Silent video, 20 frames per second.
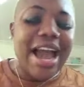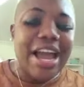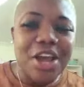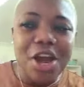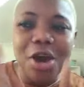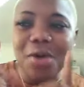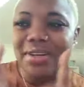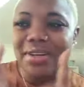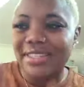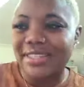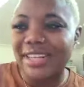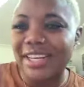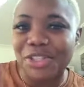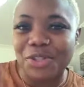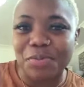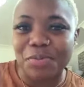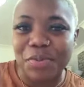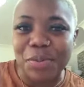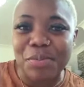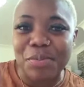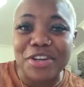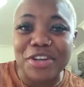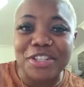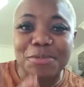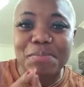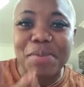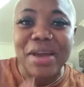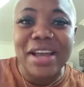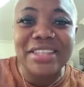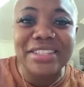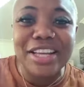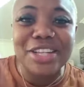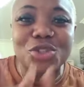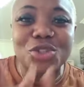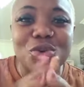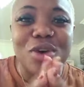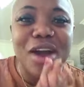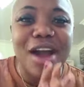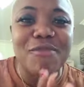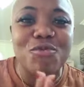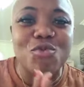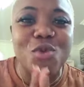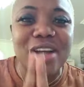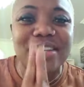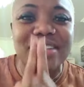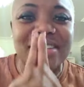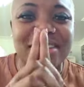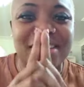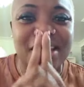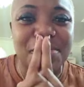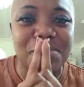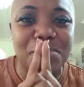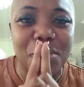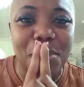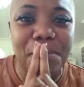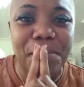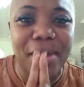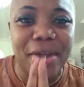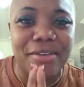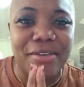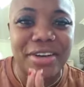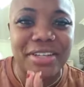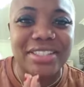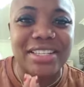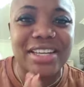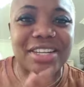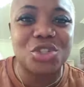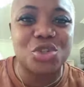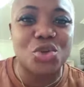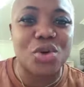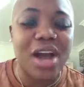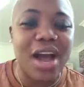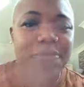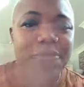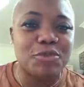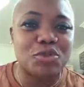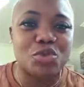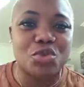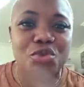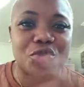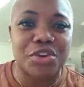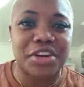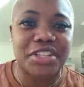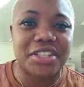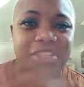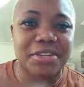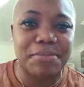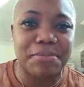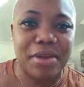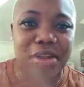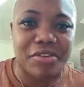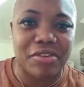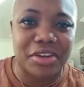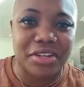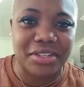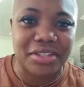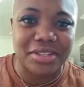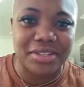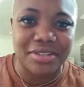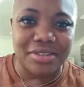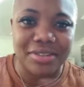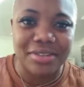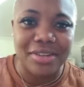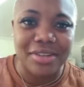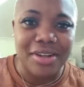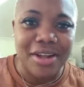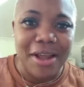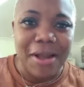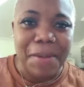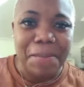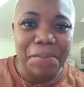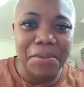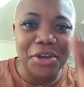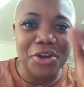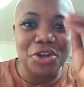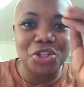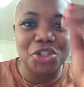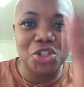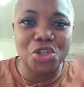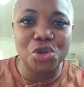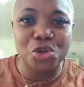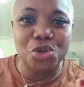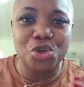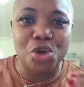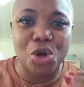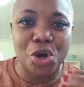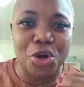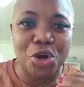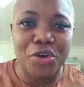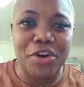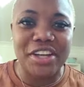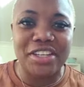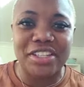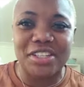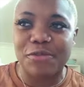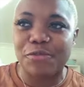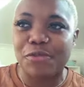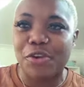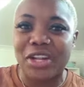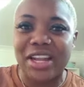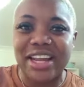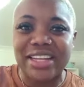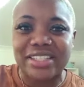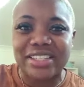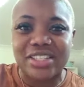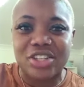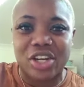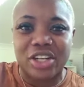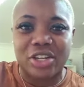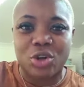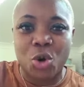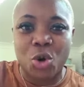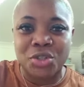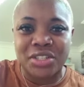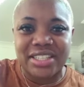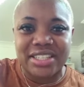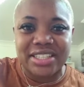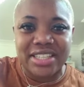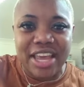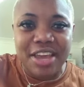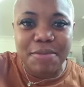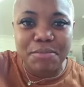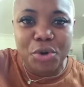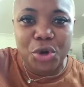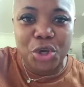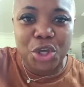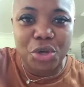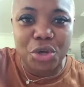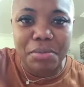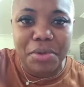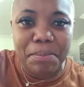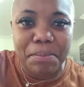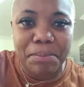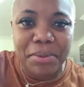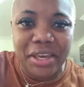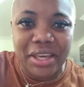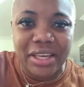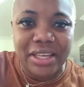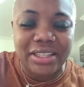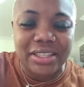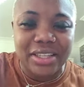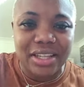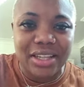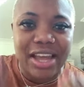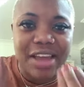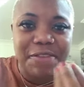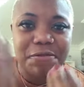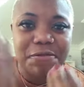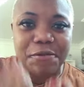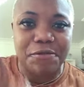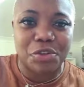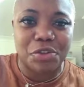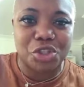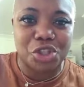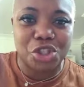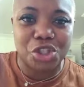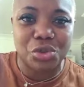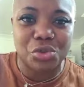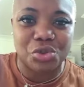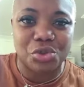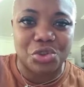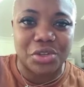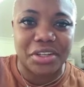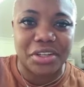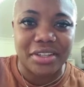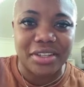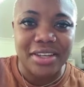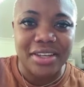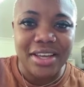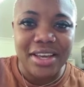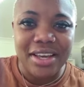I always say to people, it's better to have one stable parent than to have two crazy parents. Because you're crazy for letting an unstable human being in the life of your children.